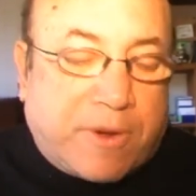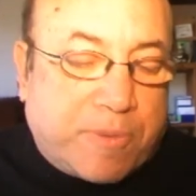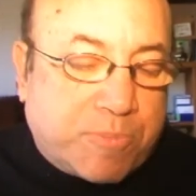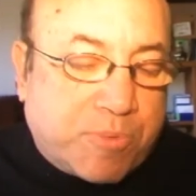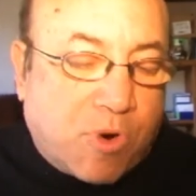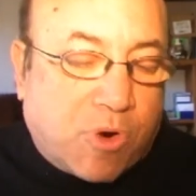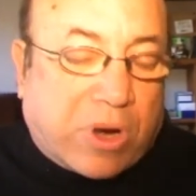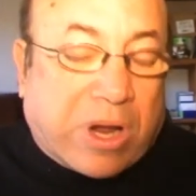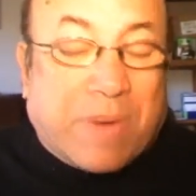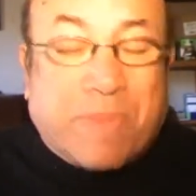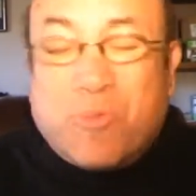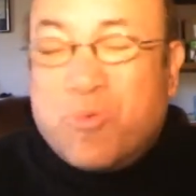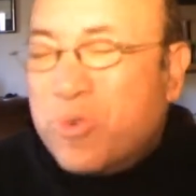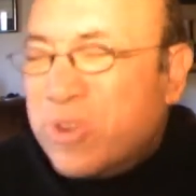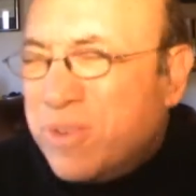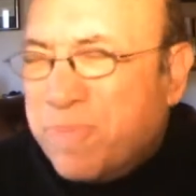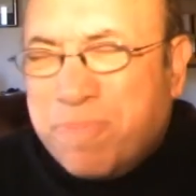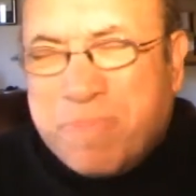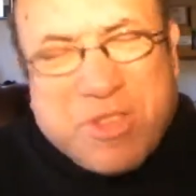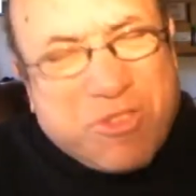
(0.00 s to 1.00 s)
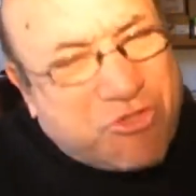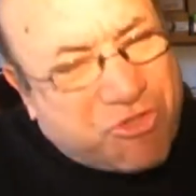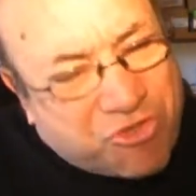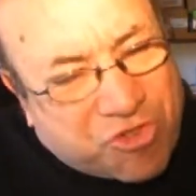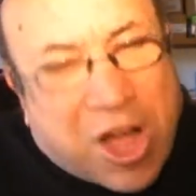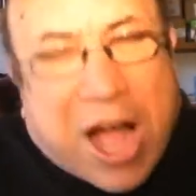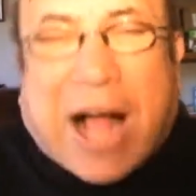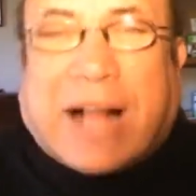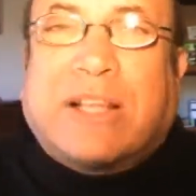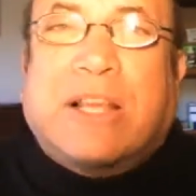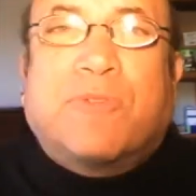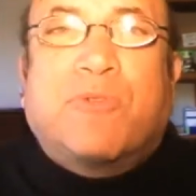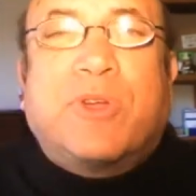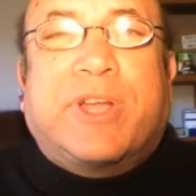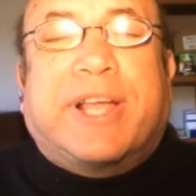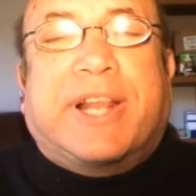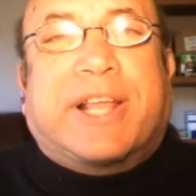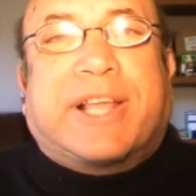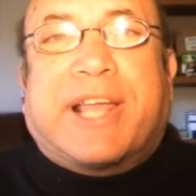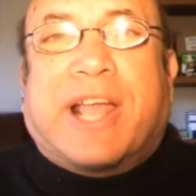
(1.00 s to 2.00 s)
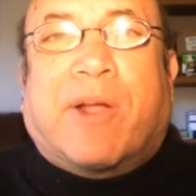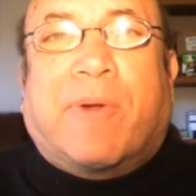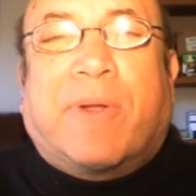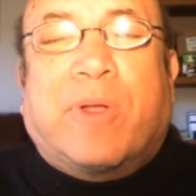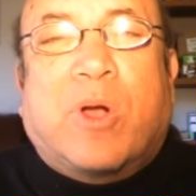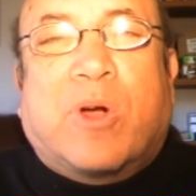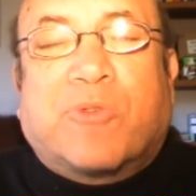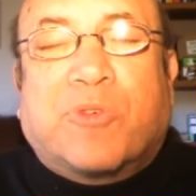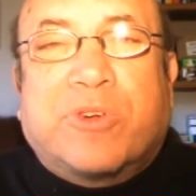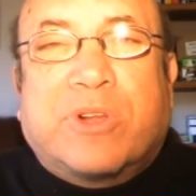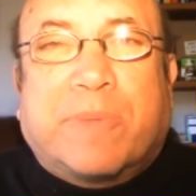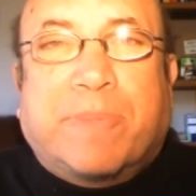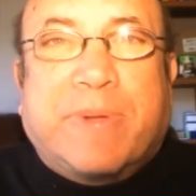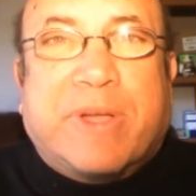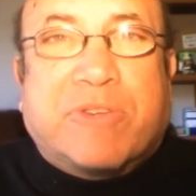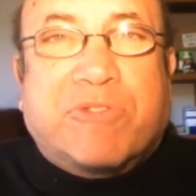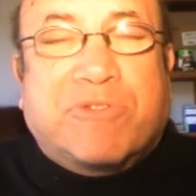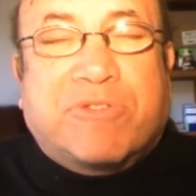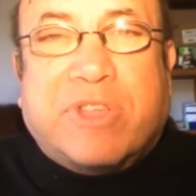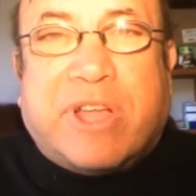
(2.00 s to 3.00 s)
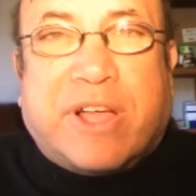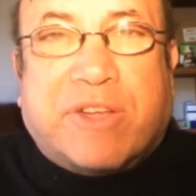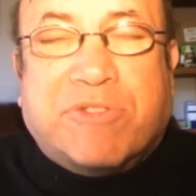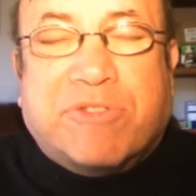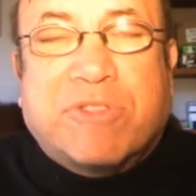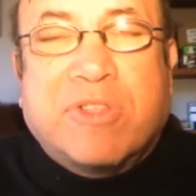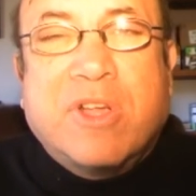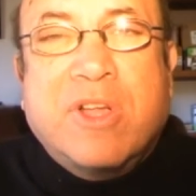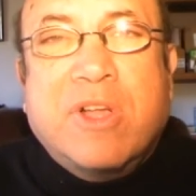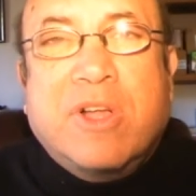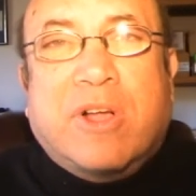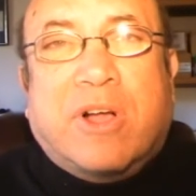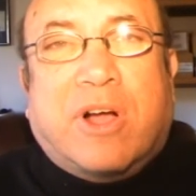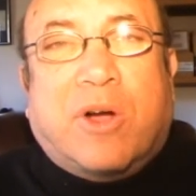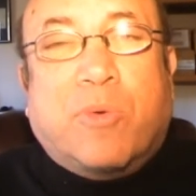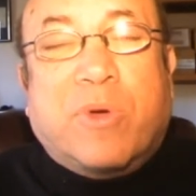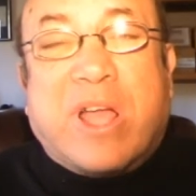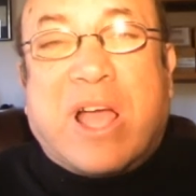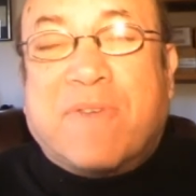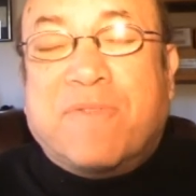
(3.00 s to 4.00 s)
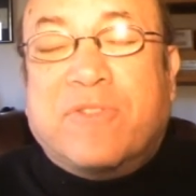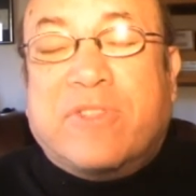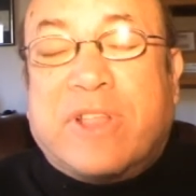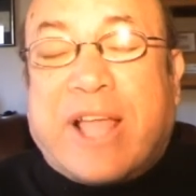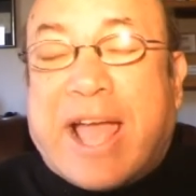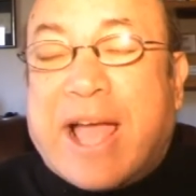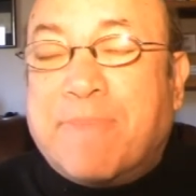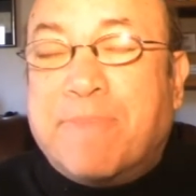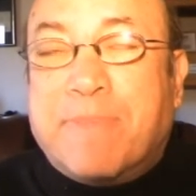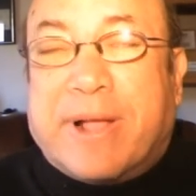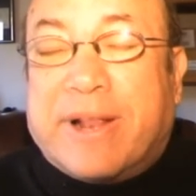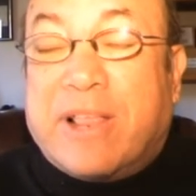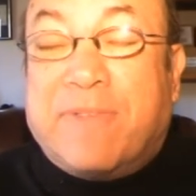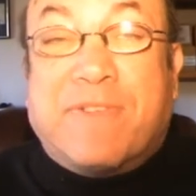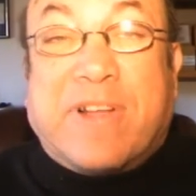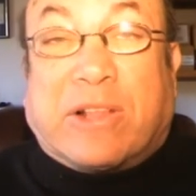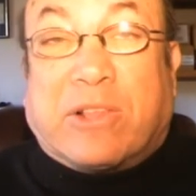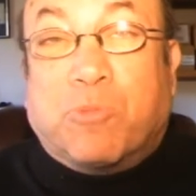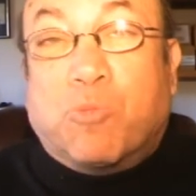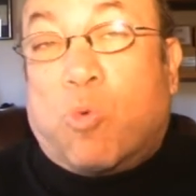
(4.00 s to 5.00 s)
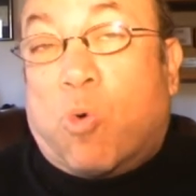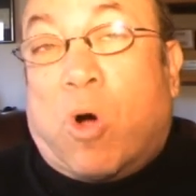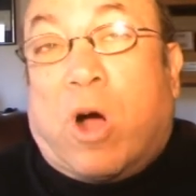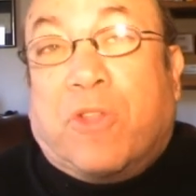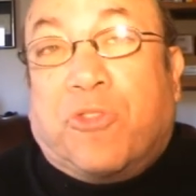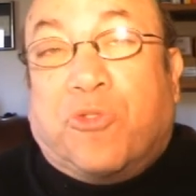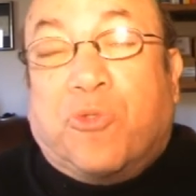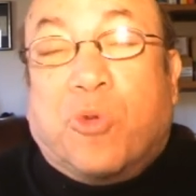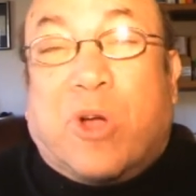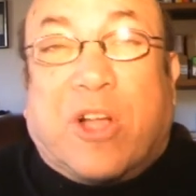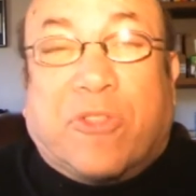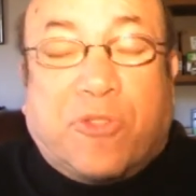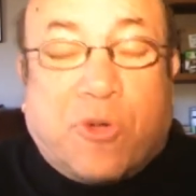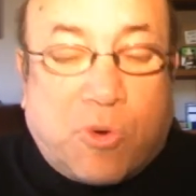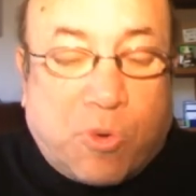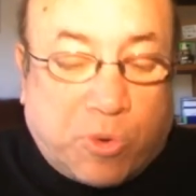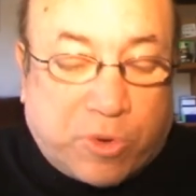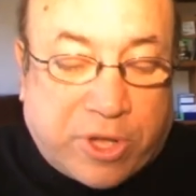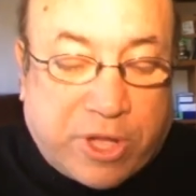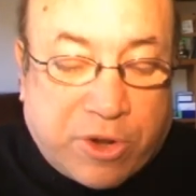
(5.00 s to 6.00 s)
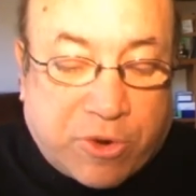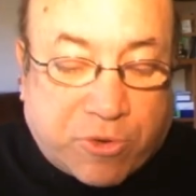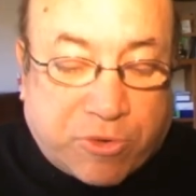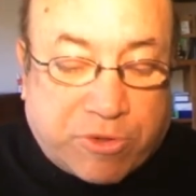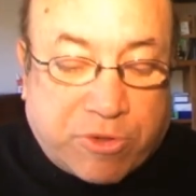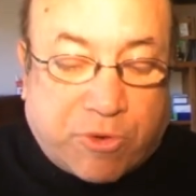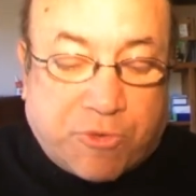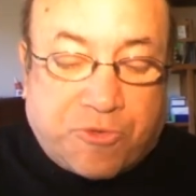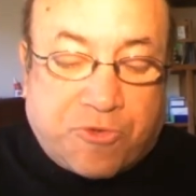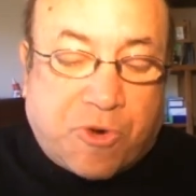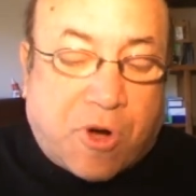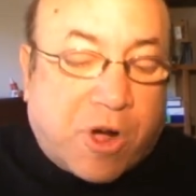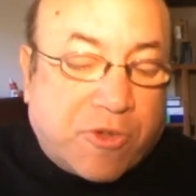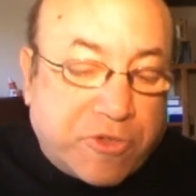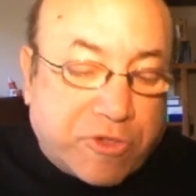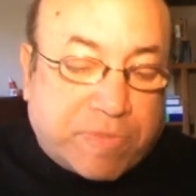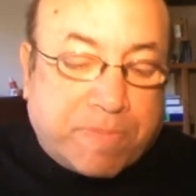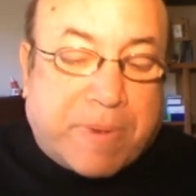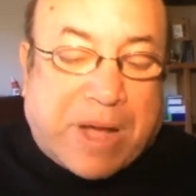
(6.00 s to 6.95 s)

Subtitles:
program. Wouldn't be shocked if we get a carryover in the pick 6. We haven't had many, in fact, one throughout the whole year so far. This